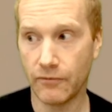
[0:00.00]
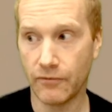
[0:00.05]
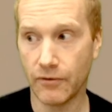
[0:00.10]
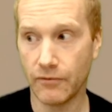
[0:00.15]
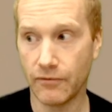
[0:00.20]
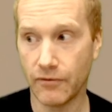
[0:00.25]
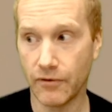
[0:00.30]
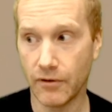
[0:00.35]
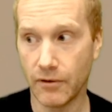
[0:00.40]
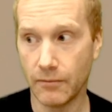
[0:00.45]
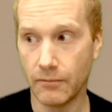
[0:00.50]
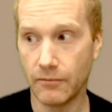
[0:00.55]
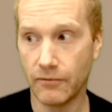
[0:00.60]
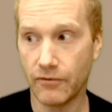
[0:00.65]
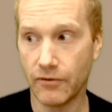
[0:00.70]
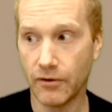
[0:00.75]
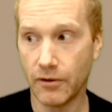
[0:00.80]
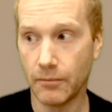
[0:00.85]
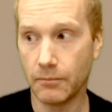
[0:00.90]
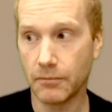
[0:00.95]

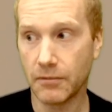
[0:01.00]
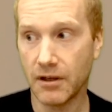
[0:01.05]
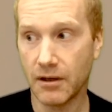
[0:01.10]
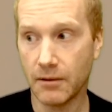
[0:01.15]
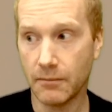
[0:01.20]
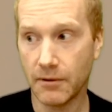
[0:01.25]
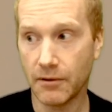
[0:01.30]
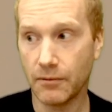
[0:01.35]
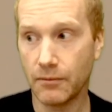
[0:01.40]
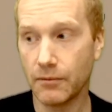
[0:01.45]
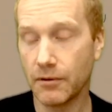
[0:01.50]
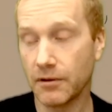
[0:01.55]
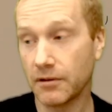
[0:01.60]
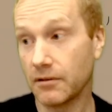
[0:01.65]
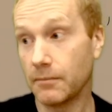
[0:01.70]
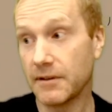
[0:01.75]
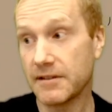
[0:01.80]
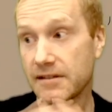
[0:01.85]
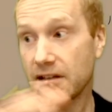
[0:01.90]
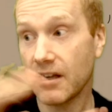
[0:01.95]
from game I worked
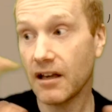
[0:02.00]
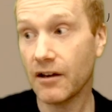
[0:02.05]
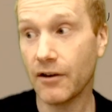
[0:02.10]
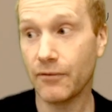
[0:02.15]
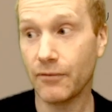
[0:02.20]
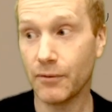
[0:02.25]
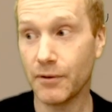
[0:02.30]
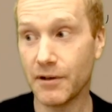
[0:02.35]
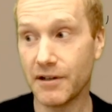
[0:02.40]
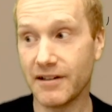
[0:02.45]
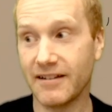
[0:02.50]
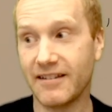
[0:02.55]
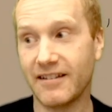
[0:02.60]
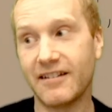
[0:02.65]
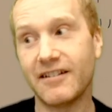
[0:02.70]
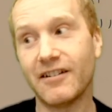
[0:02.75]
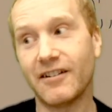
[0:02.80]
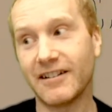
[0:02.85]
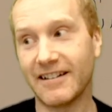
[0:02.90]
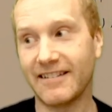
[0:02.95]
on myself, which is
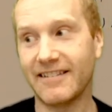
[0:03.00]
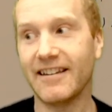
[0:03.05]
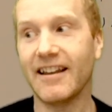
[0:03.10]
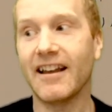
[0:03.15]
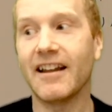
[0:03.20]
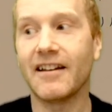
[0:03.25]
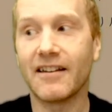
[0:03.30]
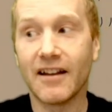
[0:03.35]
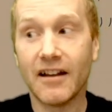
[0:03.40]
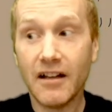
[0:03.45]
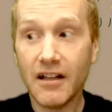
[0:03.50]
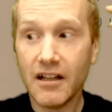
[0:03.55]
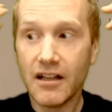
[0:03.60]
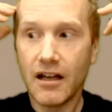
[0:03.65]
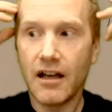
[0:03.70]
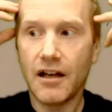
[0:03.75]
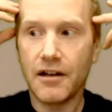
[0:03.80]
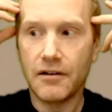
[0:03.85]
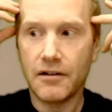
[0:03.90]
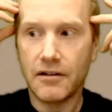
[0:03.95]
Dark Descent.
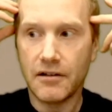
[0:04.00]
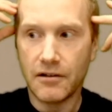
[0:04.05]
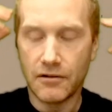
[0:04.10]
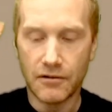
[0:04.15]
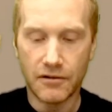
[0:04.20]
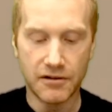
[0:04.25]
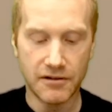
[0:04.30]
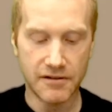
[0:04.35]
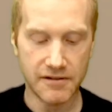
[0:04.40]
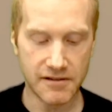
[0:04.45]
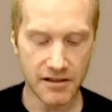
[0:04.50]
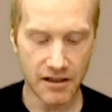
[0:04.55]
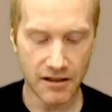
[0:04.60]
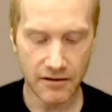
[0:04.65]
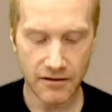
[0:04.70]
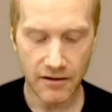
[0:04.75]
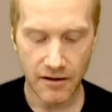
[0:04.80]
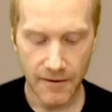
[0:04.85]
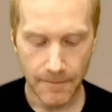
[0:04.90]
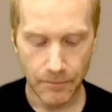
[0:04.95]
And in Dark
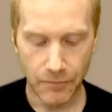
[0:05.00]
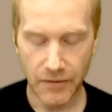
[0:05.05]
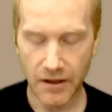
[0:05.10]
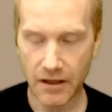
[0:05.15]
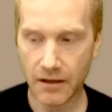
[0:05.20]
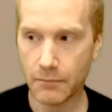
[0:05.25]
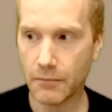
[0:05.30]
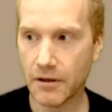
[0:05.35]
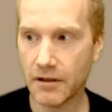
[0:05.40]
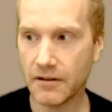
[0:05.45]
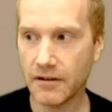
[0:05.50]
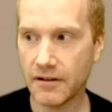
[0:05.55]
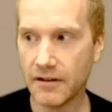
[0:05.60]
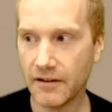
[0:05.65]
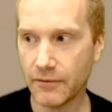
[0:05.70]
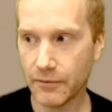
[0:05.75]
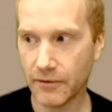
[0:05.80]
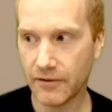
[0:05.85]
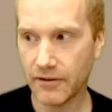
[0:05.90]
Descent, and this was